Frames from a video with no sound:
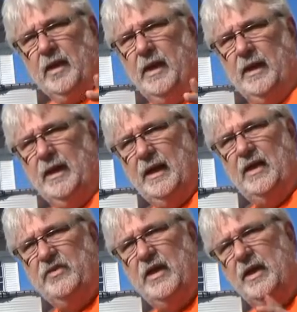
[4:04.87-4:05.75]
And like
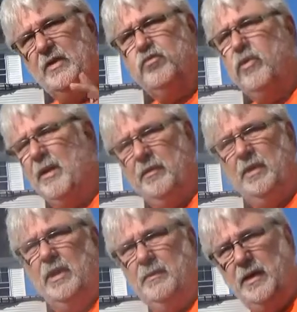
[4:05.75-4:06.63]
I said, it's probably
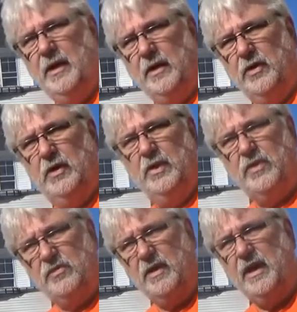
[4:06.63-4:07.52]
going to be a good
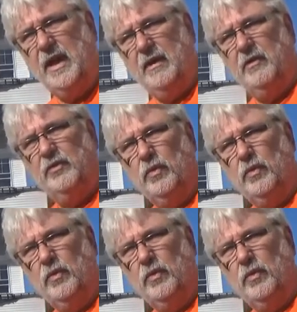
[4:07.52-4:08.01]
3 hours.